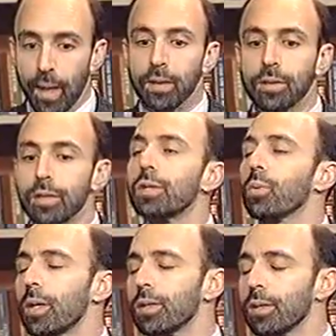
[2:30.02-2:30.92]
a
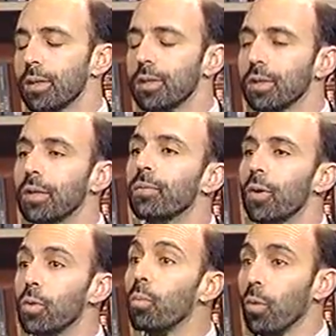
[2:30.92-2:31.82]
situation that should
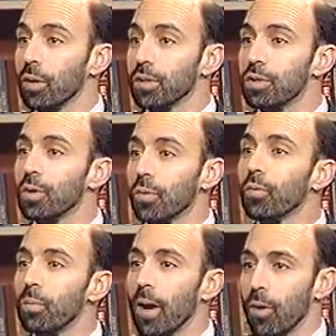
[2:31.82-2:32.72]
evoke more concern
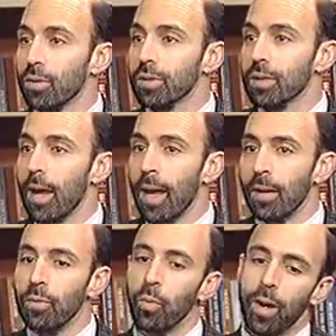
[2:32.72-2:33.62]
from parents.
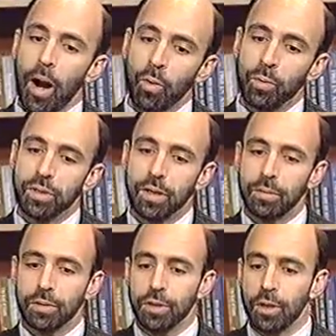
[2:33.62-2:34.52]
And what our
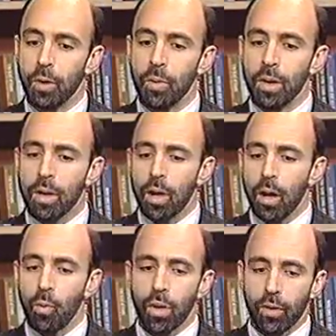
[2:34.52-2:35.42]
results show,
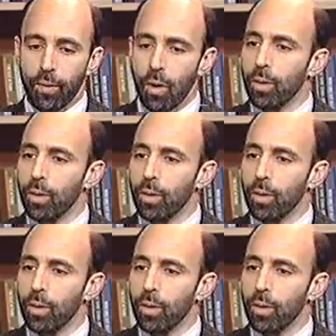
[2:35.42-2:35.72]
one of our